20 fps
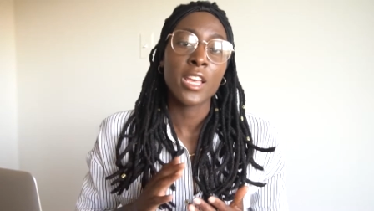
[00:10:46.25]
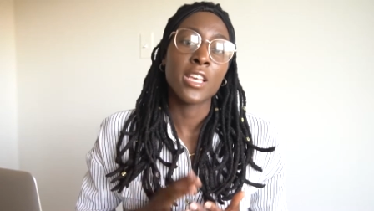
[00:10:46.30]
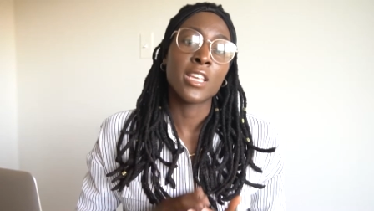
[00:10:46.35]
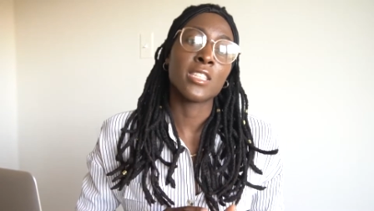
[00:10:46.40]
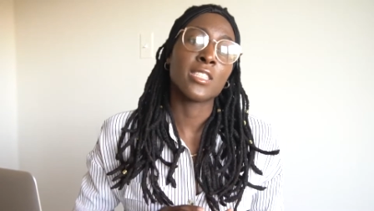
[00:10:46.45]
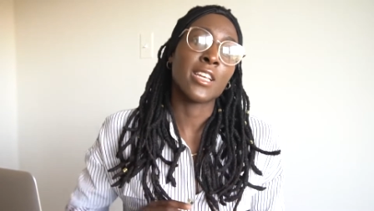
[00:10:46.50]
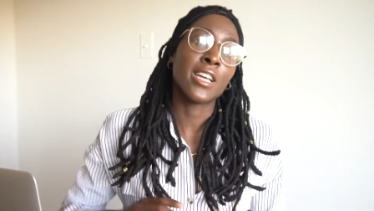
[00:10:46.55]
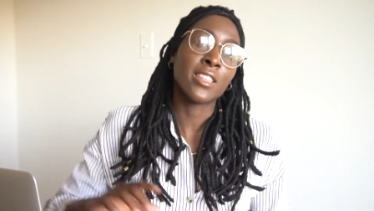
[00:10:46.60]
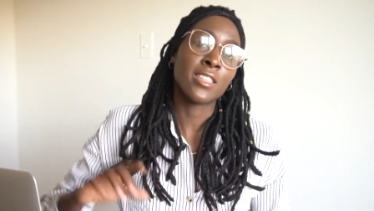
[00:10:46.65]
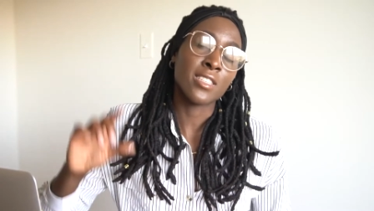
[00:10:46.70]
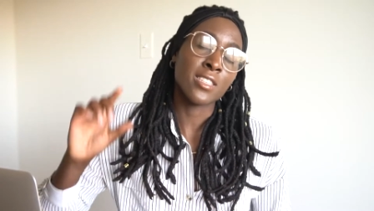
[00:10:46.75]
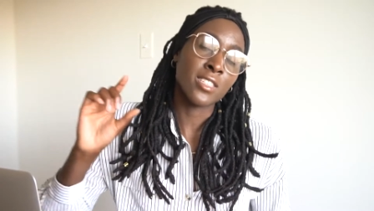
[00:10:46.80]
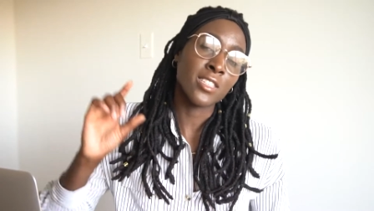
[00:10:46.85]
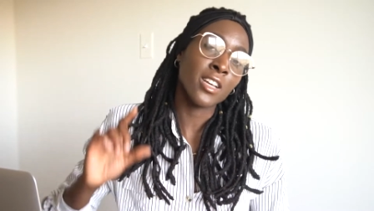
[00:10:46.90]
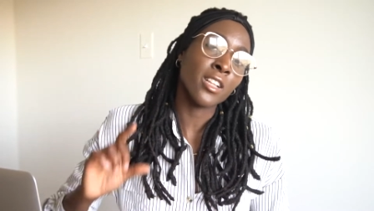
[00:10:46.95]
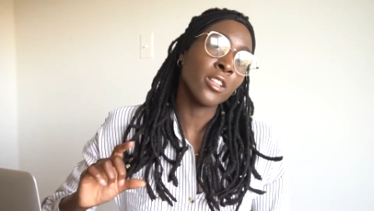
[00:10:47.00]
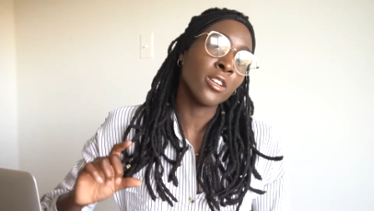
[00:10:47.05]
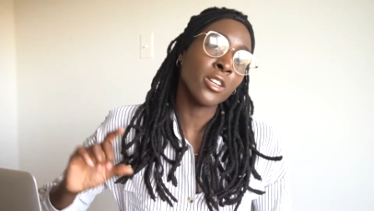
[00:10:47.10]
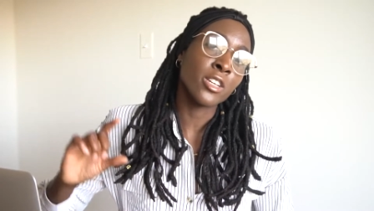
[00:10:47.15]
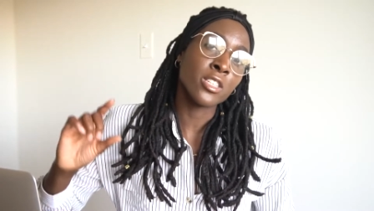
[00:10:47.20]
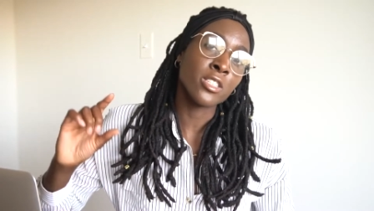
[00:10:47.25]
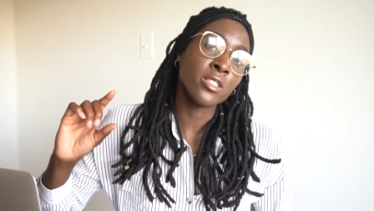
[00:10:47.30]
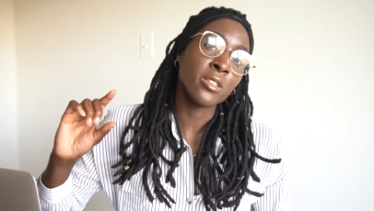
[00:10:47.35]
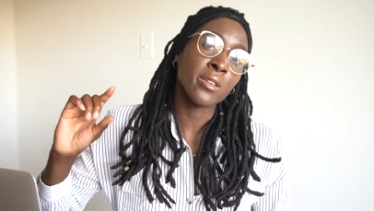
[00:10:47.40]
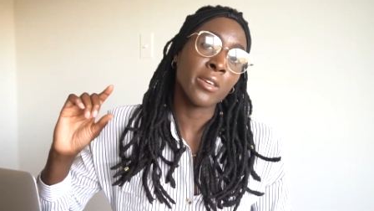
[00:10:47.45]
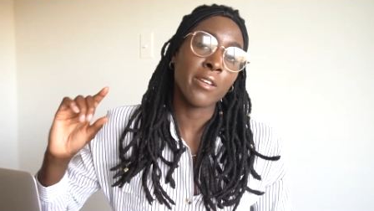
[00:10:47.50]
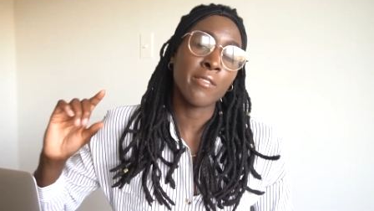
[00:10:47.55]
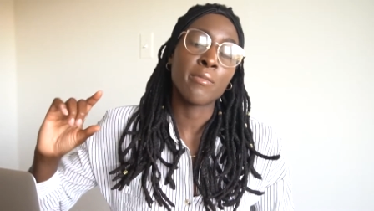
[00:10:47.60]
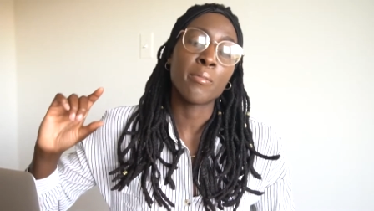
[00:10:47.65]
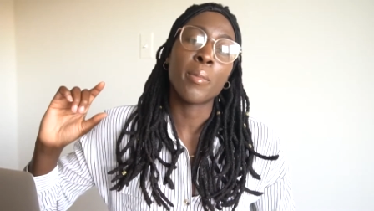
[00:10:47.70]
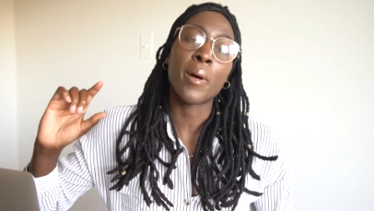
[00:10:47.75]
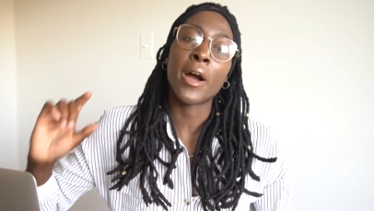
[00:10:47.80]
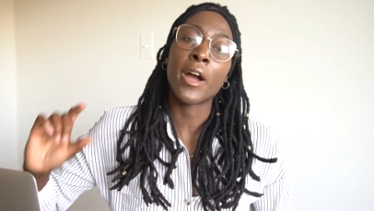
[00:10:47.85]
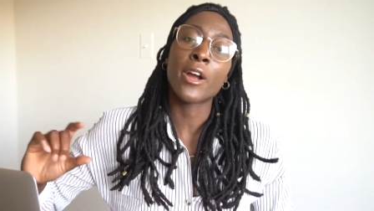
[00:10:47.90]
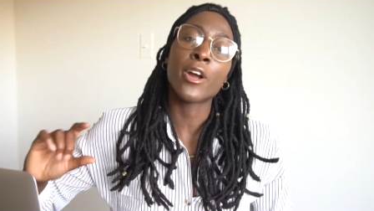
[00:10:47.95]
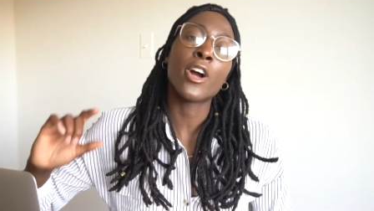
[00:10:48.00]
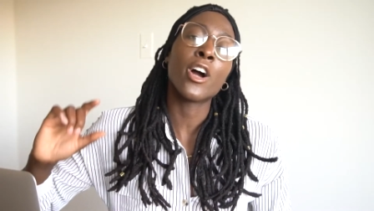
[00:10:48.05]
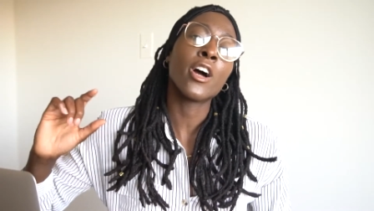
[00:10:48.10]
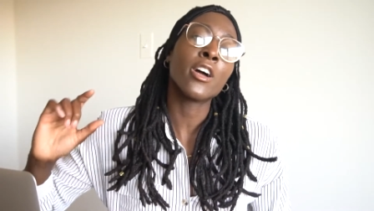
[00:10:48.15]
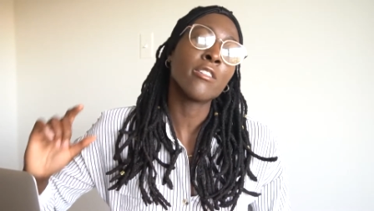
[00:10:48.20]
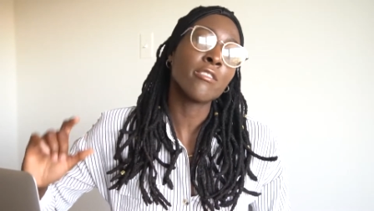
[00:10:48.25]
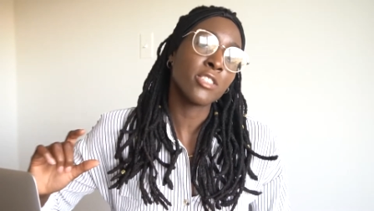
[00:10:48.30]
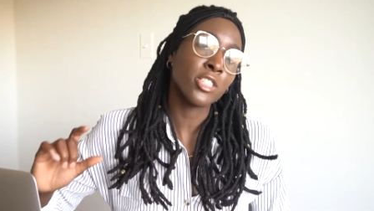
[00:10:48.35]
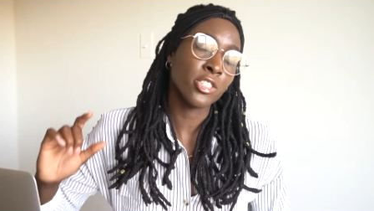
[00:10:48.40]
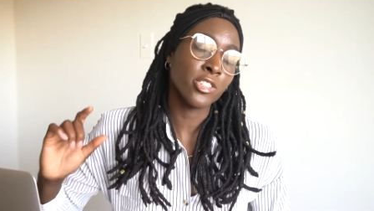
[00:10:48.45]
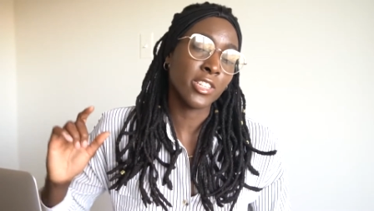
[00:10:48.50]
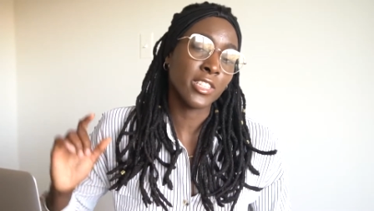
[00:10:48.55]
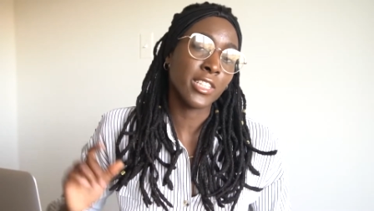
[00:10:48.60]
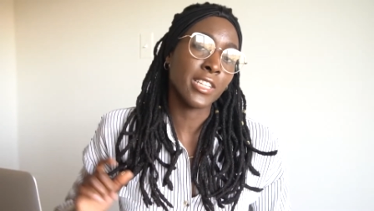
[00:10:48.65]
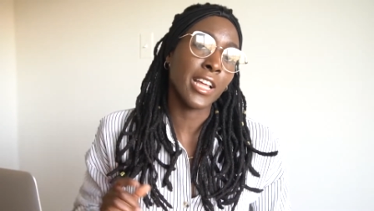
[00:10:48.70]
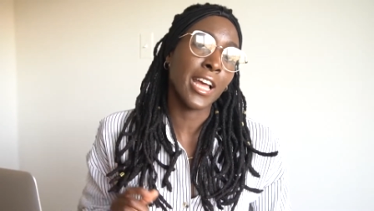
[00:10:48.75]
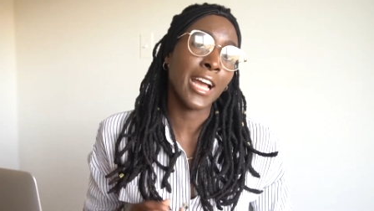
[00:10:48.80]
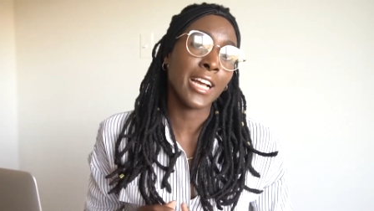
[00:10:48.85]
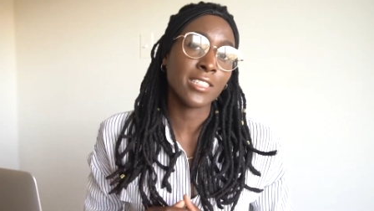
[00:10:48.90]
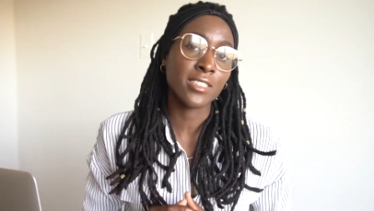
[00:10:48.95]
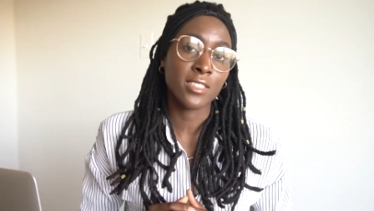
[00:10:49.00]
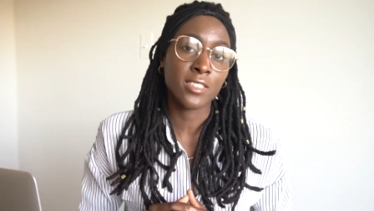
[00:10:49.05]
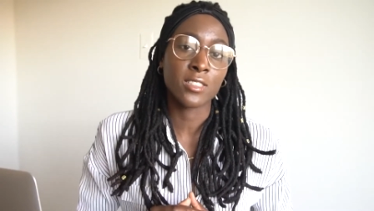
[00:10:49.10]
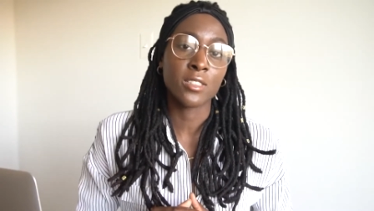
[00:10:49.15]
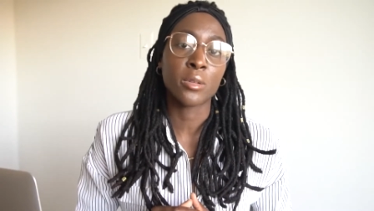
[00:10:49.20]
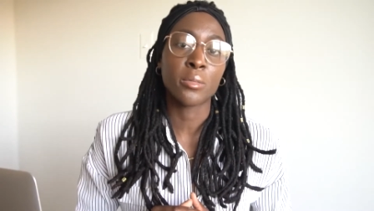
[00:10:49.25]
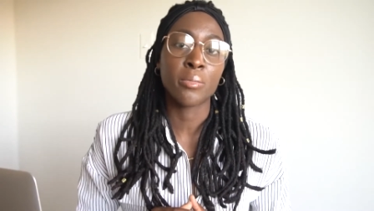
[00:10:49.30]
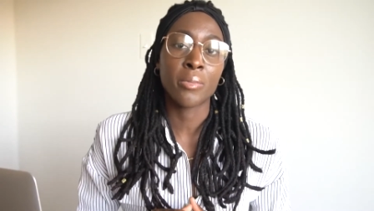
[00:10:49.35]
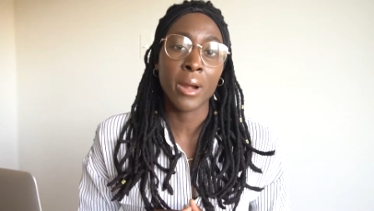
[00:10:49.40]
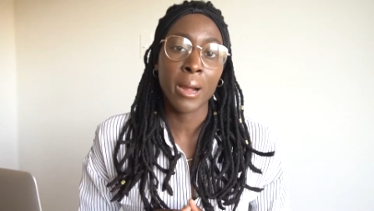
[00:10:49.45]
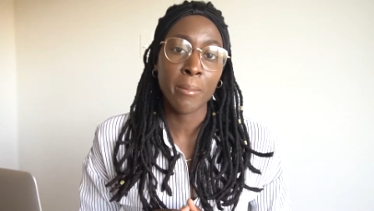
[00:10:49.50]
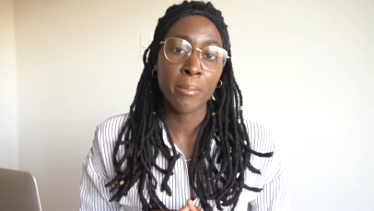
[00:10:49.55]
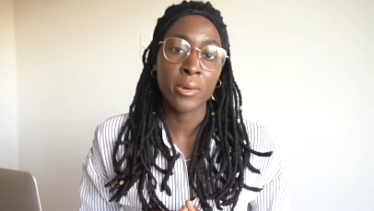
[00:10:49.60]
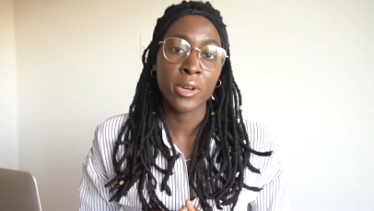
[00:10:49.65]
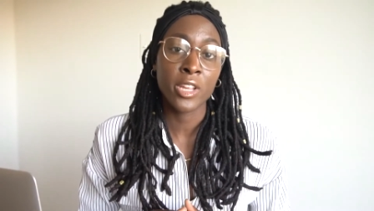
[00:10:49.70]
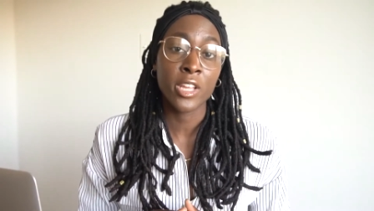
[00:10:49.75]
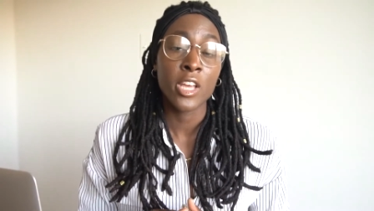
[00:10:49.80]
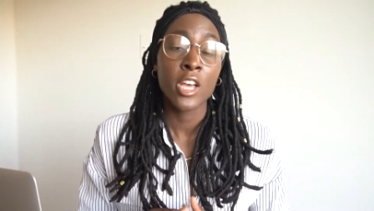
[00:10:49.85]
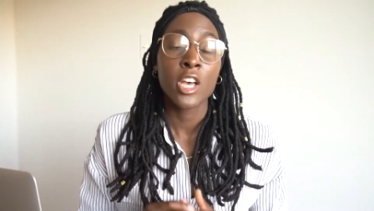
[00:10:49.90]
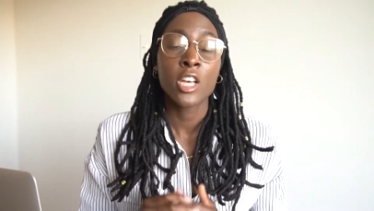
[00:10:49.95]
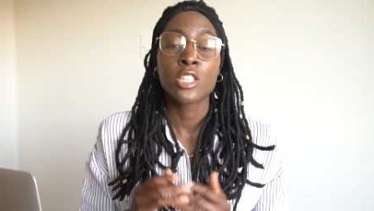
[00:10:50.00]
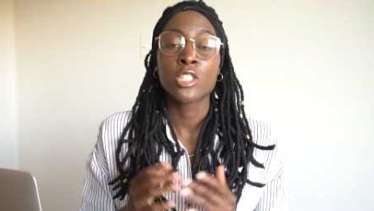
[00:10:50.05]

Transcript: is that the seller is to give buyer unrestricted access to the property